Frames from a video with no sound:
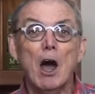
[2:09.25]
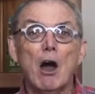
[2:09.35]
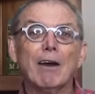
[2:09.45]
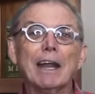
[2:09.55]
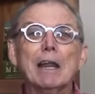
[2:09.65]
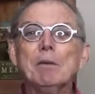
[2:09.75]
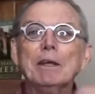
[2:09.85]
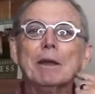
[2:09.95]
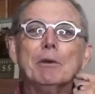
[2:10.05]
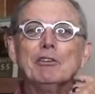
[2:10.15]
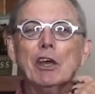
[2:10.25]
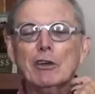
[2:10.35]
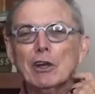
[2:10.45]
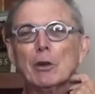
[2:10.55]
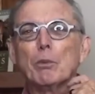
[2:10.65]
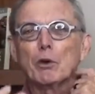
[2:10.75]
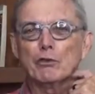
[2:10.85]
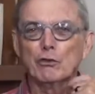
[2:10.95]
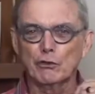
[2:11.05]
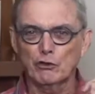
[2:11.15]
All right, let me tell you a little
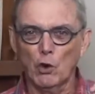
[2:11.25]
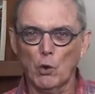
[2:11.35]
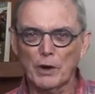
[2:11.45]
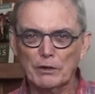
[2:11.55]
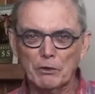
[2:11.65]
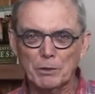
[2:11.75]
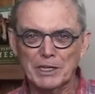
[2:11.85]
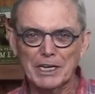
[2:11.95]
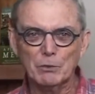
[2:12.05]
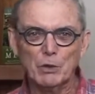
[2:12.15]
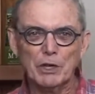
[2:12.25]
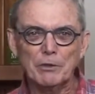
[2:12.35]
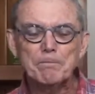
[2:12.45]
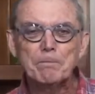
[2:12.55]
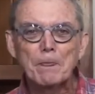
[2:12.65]
personal story to begin with.